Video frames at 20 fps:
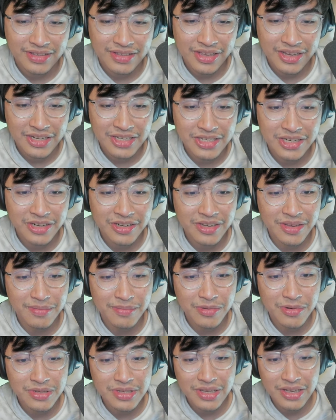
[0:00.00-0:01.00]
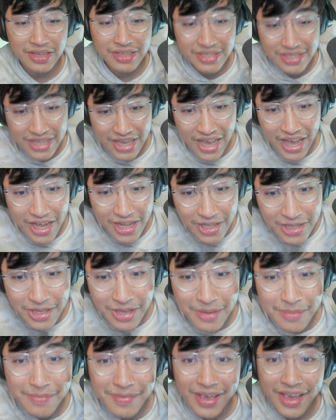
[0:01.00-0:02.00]
You shared the most.
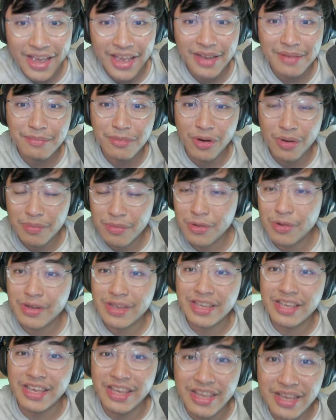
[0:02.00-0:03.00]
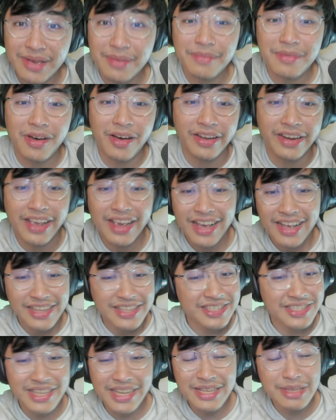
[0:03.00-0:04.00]
Exactly, man. Momo and Kiyomon.
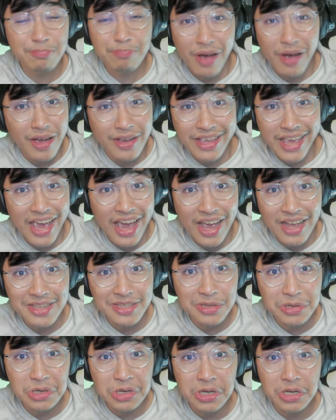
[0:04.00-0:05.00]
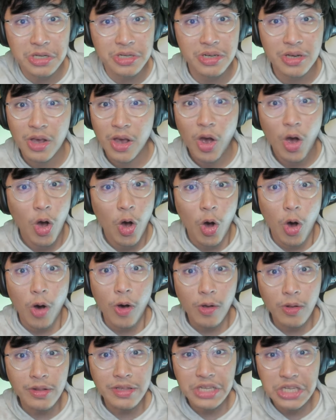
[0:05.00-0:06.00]
Six Punk Hazard.
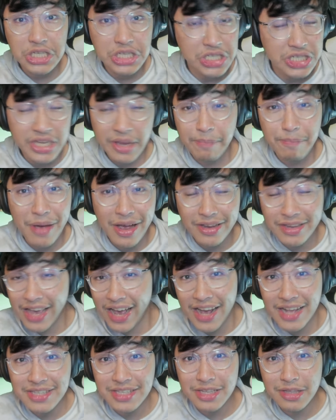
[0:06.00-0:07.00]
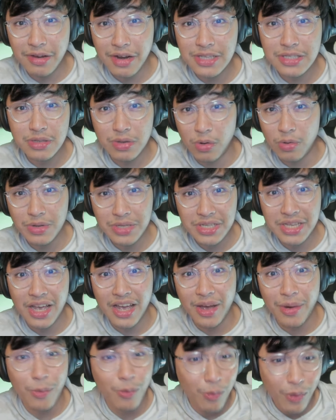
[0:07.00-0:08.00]
Holy shit, Punk Hazard,
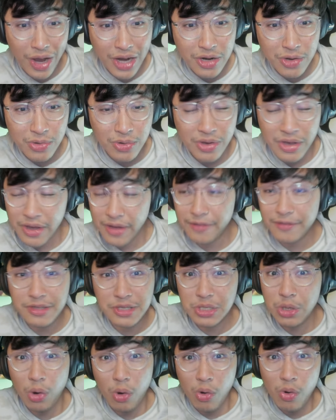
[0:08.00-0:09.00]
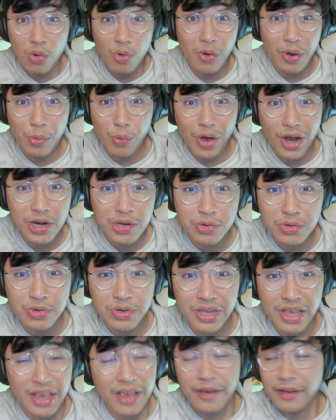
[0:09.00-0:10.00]
Dressrosa, Wano, Zou, and Wano
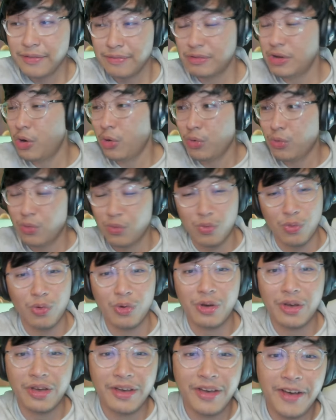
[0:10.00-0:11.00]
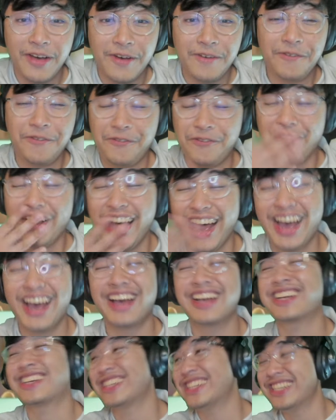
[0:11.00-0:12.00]
Kuni. No!
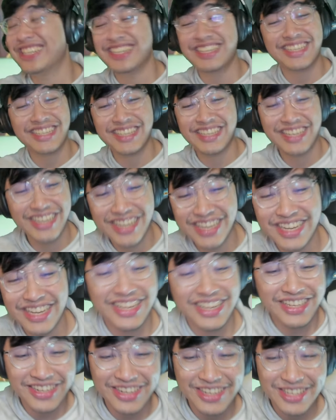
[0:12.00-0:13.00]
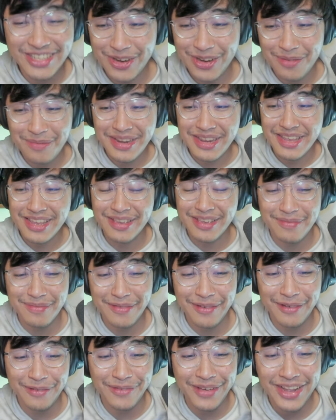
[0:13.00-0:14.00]
Fuck! So many
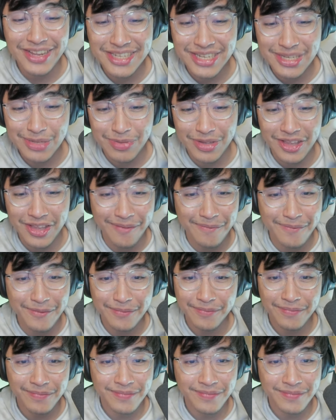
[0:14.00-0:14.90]
adventures with them.